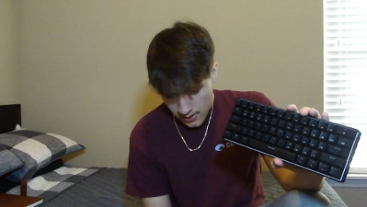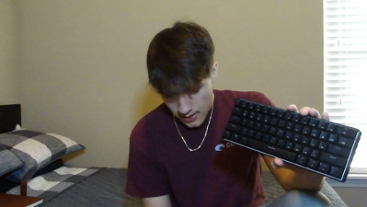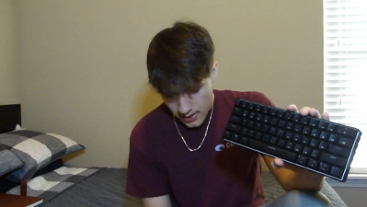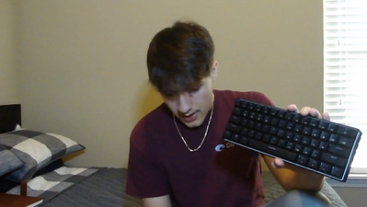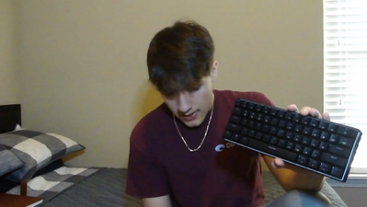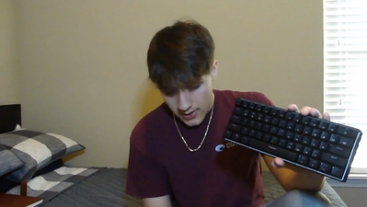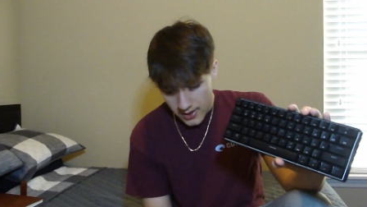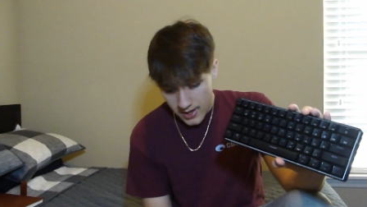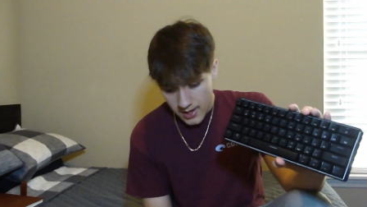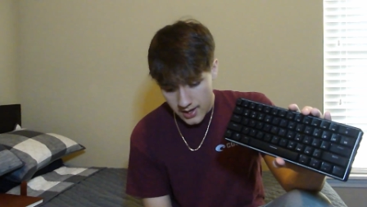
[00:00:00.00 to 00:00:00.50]

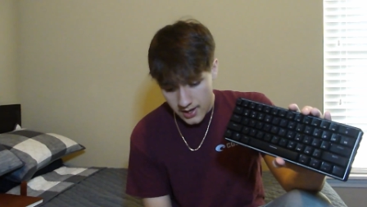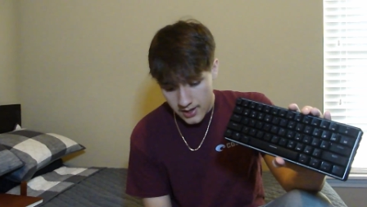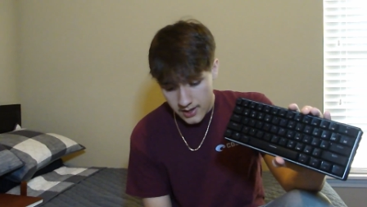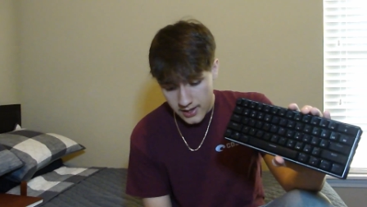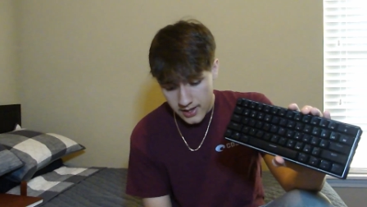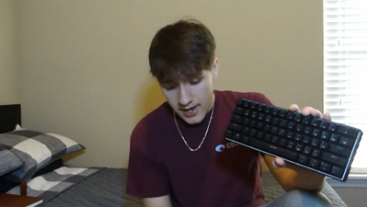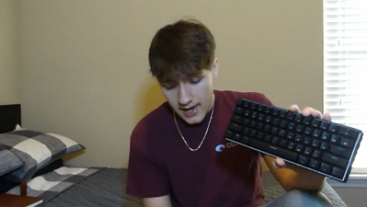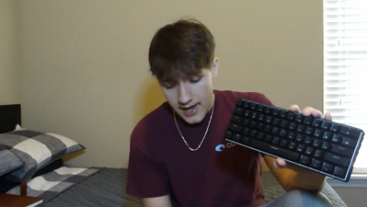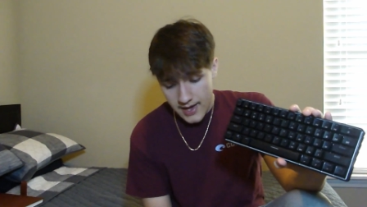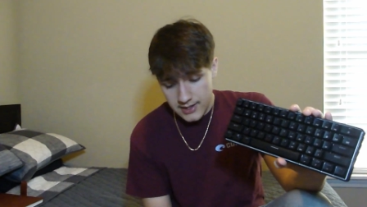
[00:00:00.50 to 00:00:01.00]
And then
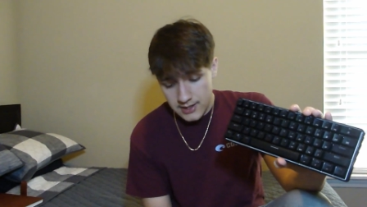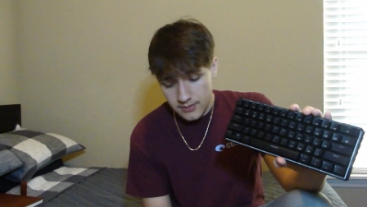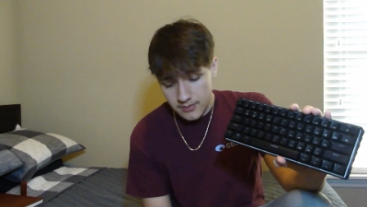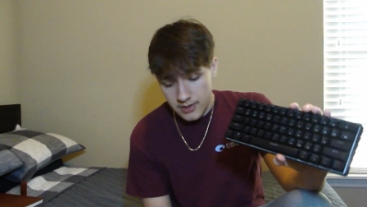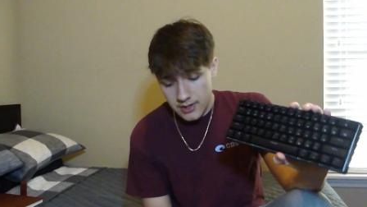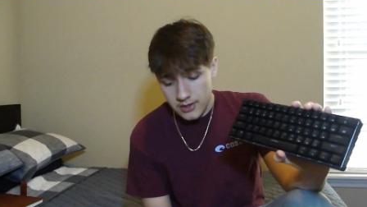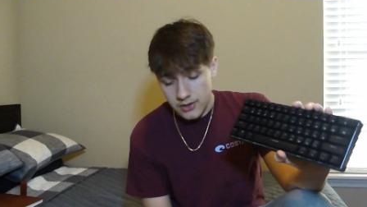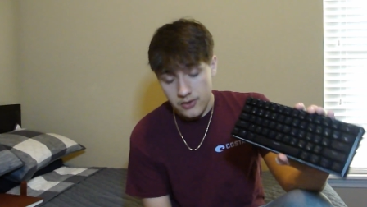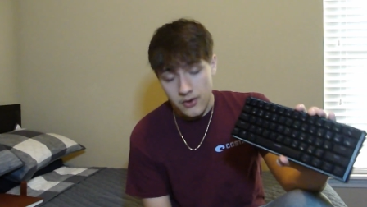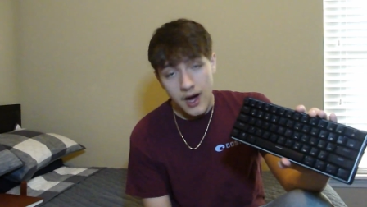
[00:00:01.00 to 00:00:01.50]
he asked
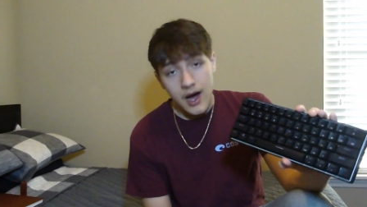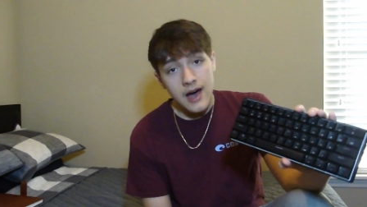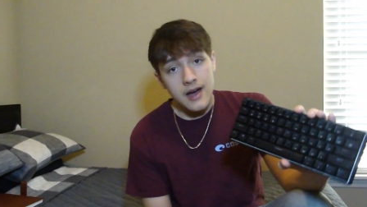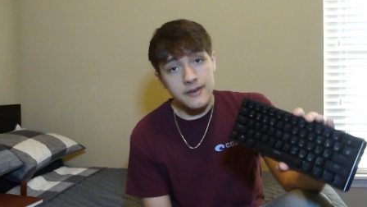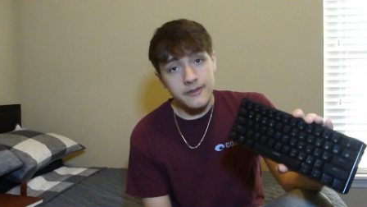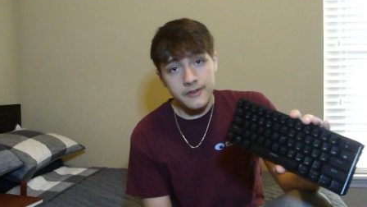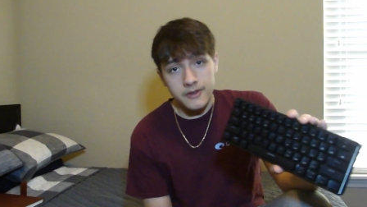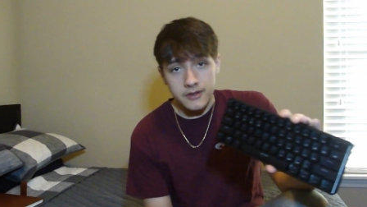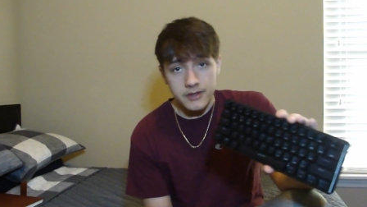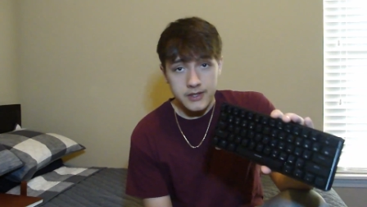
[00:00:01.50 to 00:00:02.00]
me, do I
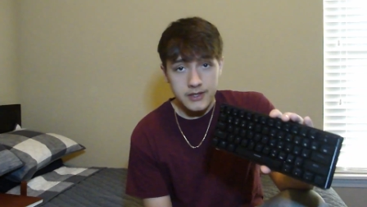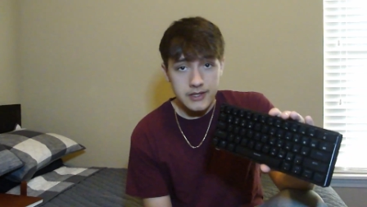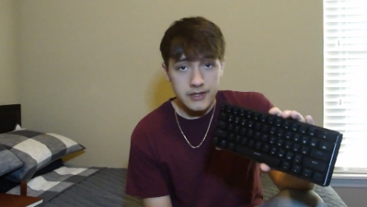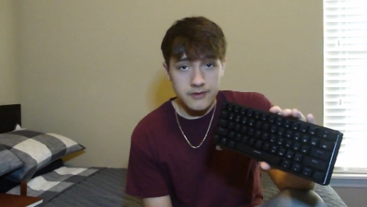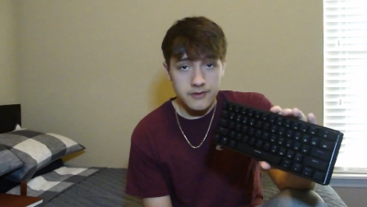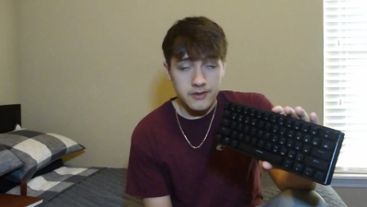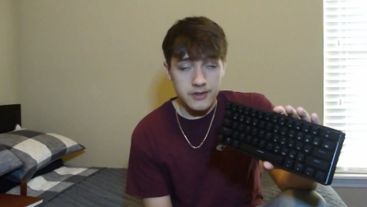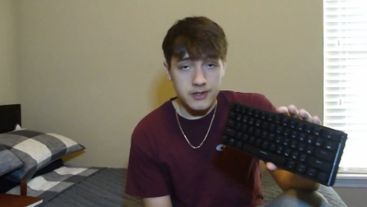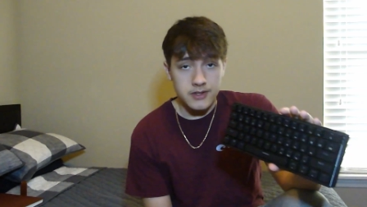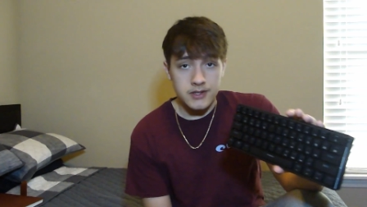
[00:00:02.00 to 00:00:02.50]
feel a
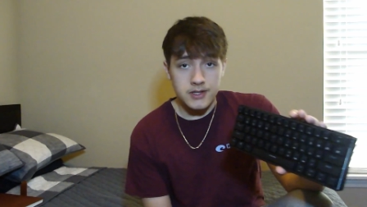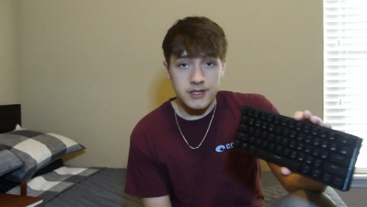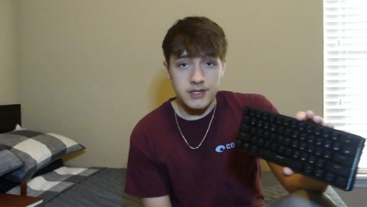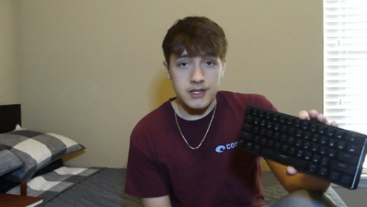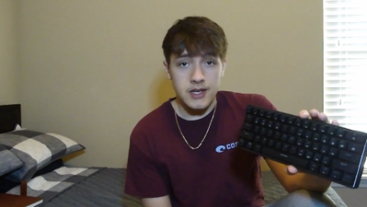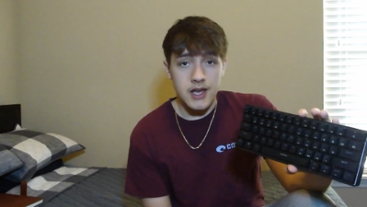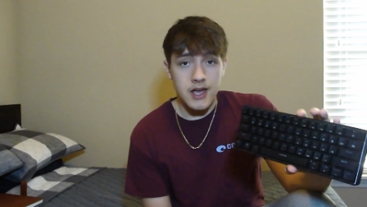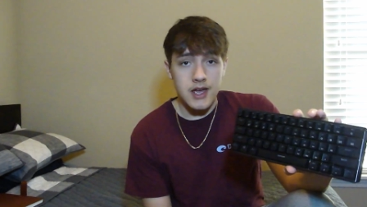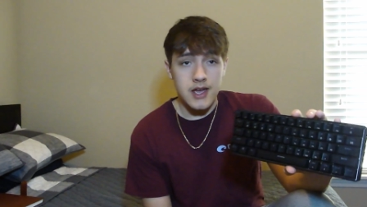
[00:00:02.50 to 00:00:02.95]
difference?